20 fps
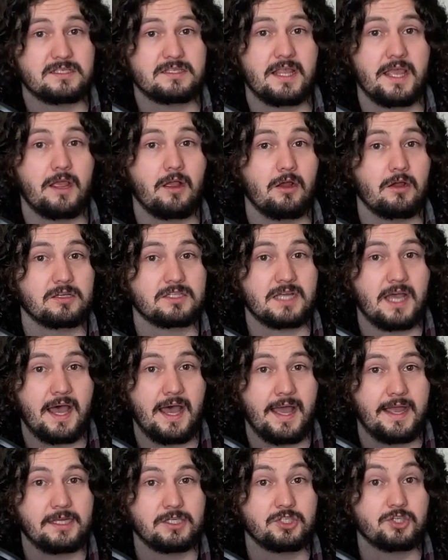They are
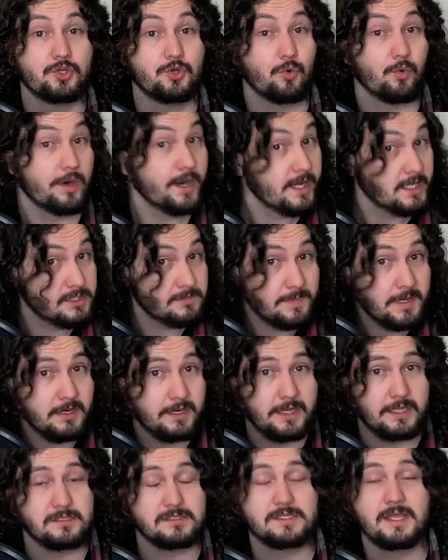tied to your
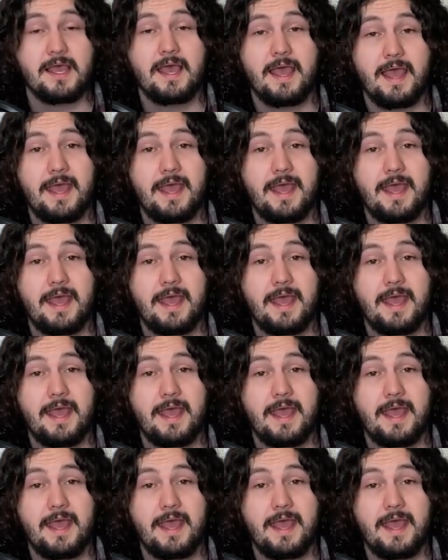experience.